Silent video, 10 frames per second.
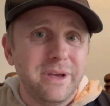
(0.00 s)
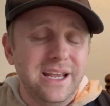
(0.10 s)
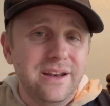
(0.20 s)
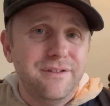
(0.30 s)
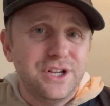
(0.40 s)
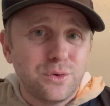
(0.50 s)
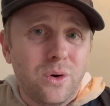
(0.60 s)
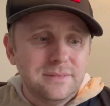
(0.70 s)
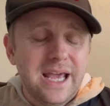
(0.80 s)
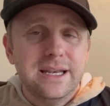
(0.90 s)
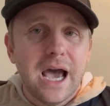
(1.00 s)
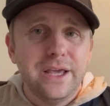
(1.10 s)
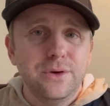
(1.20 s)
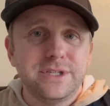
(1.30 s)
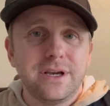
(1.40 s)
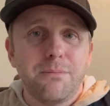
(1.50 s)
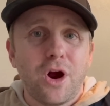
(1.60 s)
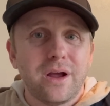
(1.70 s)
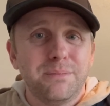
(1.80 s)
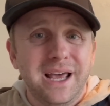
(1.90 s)
an individual and not using a
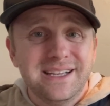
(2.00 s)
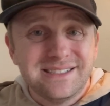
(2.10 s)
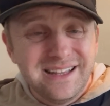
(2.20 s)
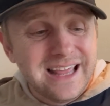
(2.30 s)
marketplace.